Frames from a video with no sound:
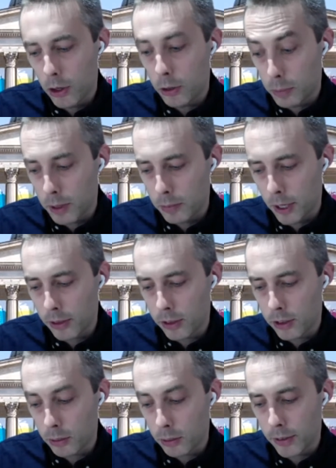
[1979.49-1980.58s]
who'd been
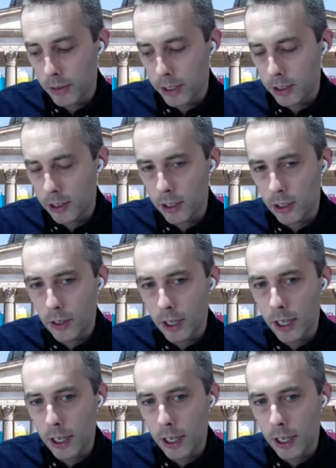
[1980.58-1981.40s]
migrants and migrated to the U